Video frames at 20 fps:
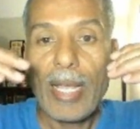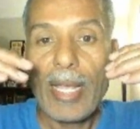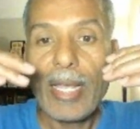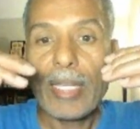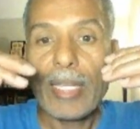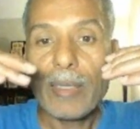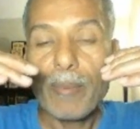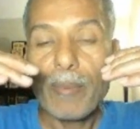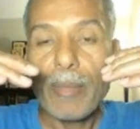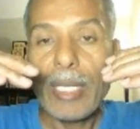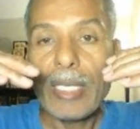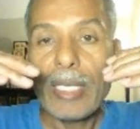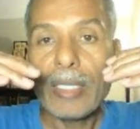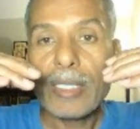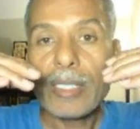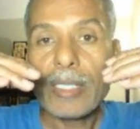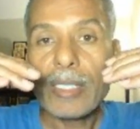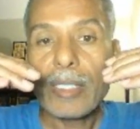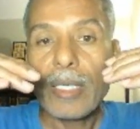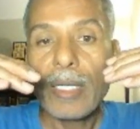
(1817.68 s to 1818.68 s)
it
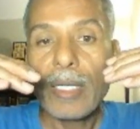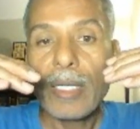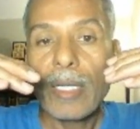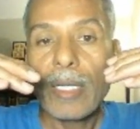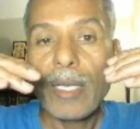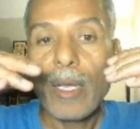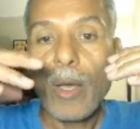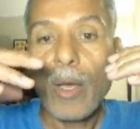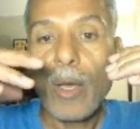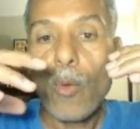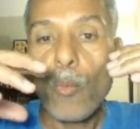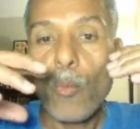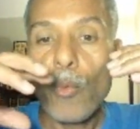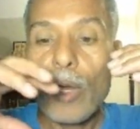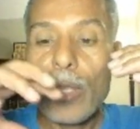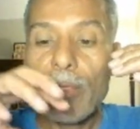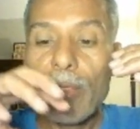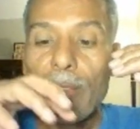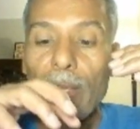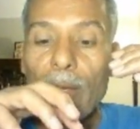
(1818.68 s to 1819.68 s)
means
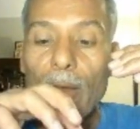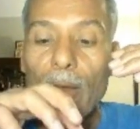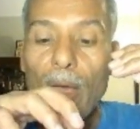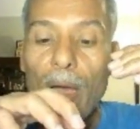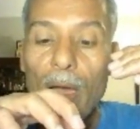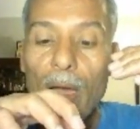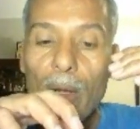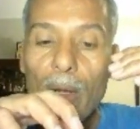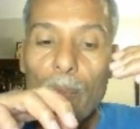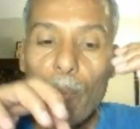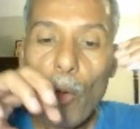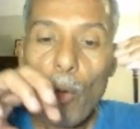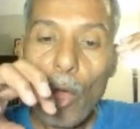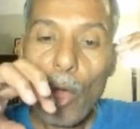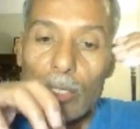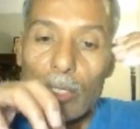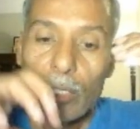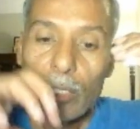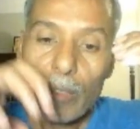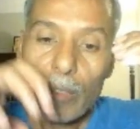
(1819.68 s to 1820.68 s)
when there are
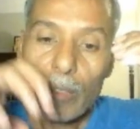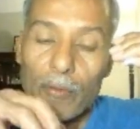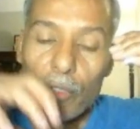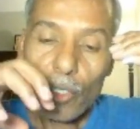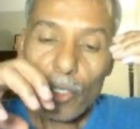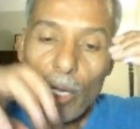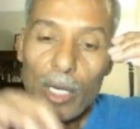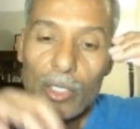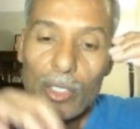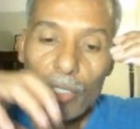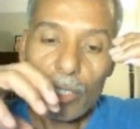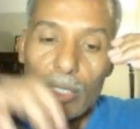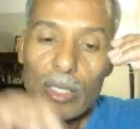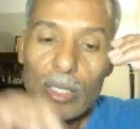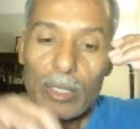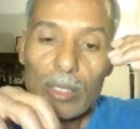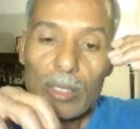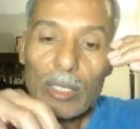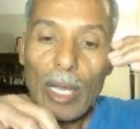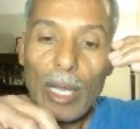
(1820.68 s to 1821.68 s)
positive charges
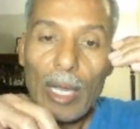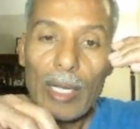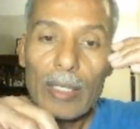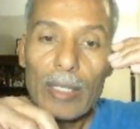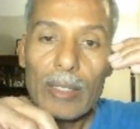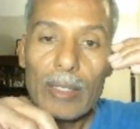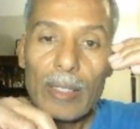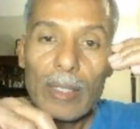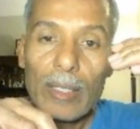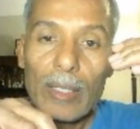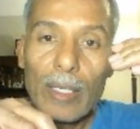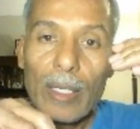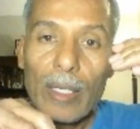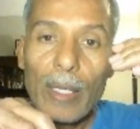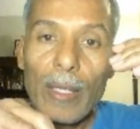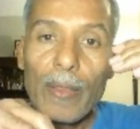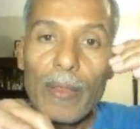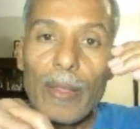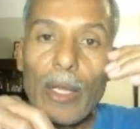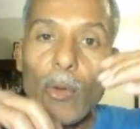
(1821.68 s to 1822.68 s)
inside,
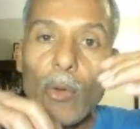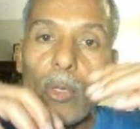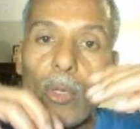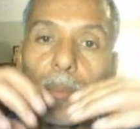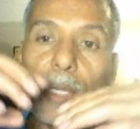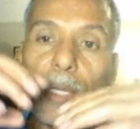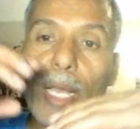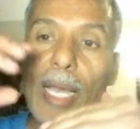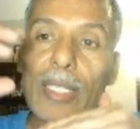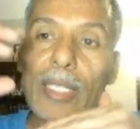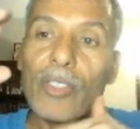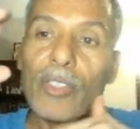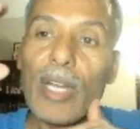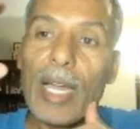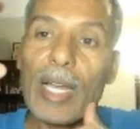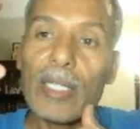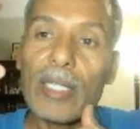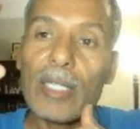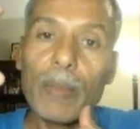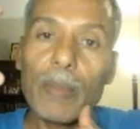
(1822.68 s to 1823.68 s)
they will be
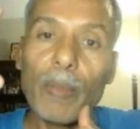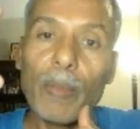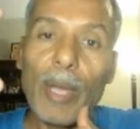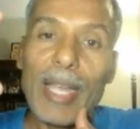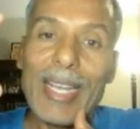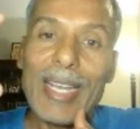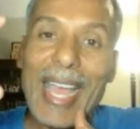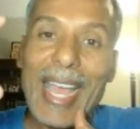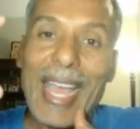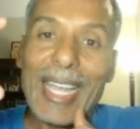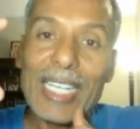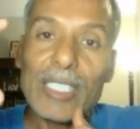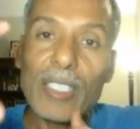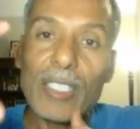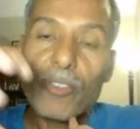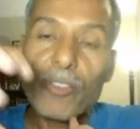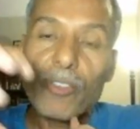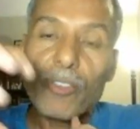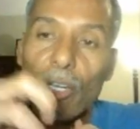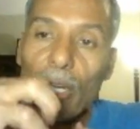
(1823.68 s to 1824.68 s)
attracted by
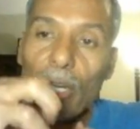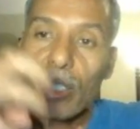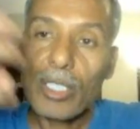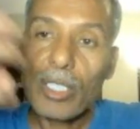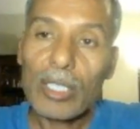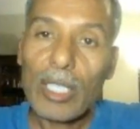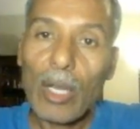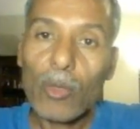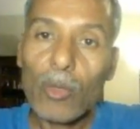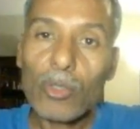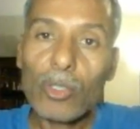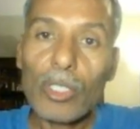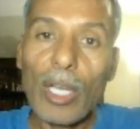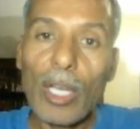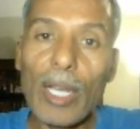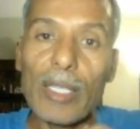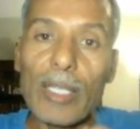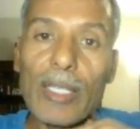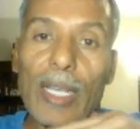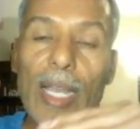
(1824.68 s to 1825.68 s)
negative charges
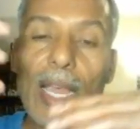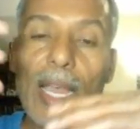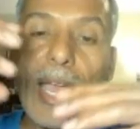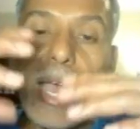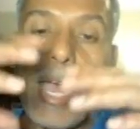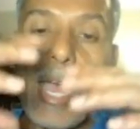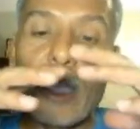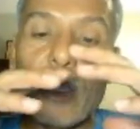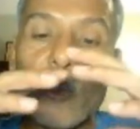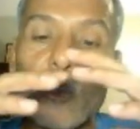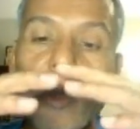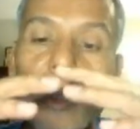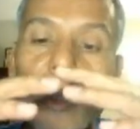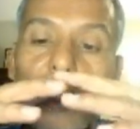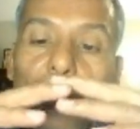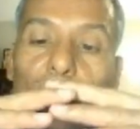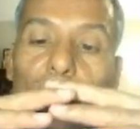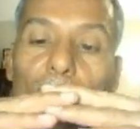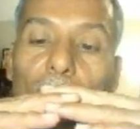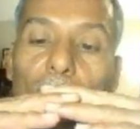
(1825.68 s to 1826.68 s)
outside. And when
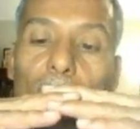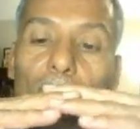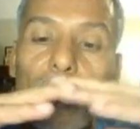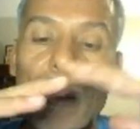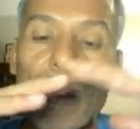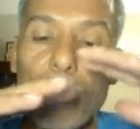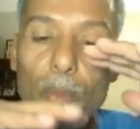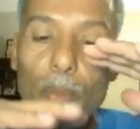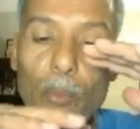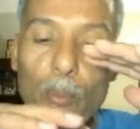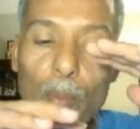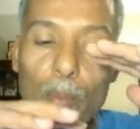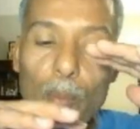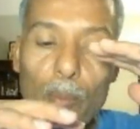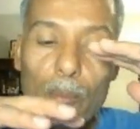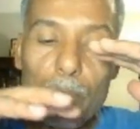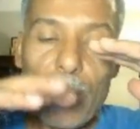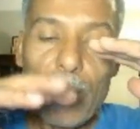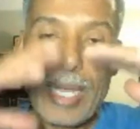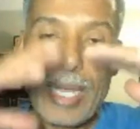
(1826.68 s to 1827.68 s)
there are
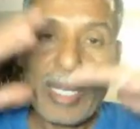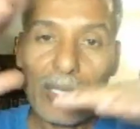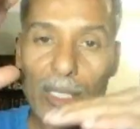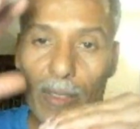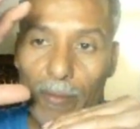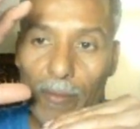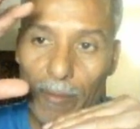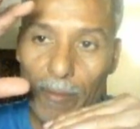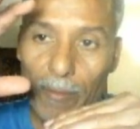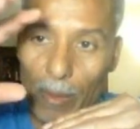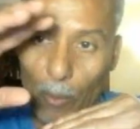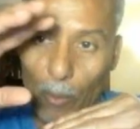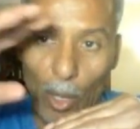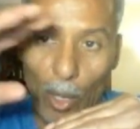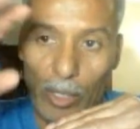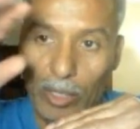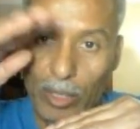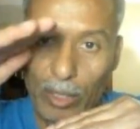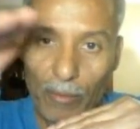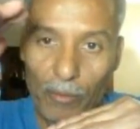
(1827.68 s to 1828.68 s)

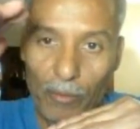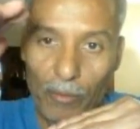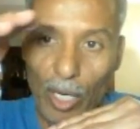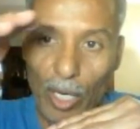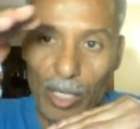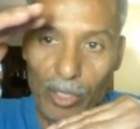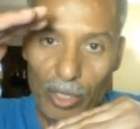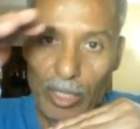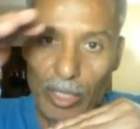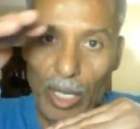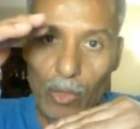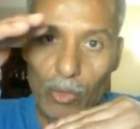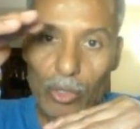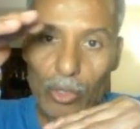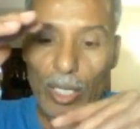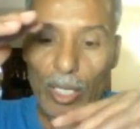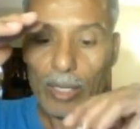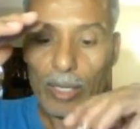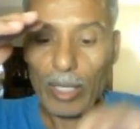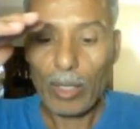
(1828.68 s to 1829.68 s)
positive charges
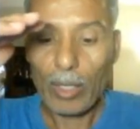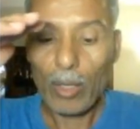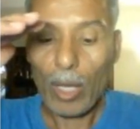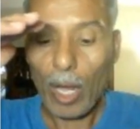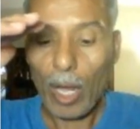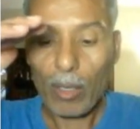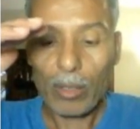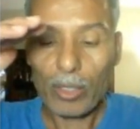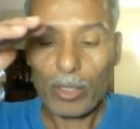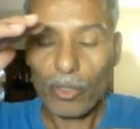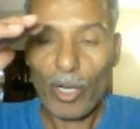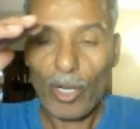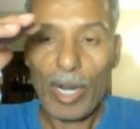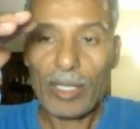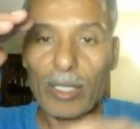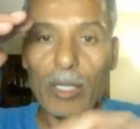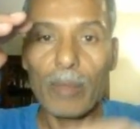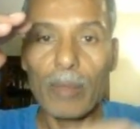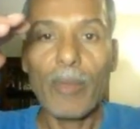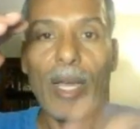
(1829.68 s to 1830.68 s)
outside, they are
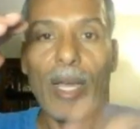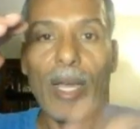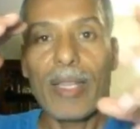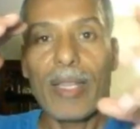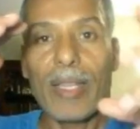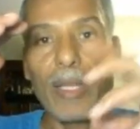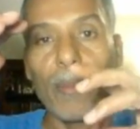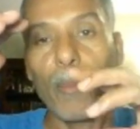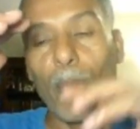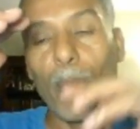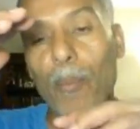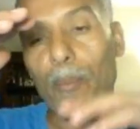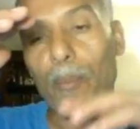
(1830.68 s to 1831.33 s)
attracted by the